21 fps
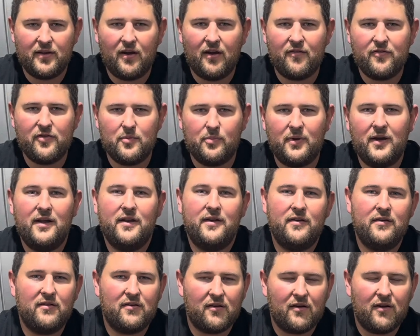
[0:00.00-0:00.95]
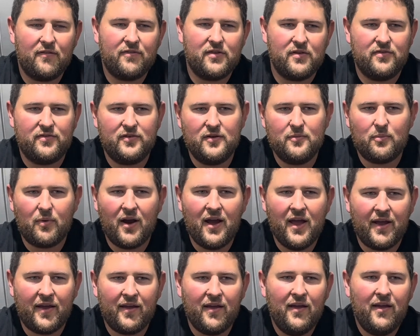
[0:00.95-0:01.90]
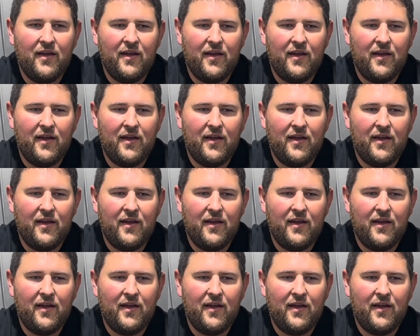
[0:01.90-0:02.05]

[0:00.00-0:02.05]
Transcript: off the button or off the foot brake.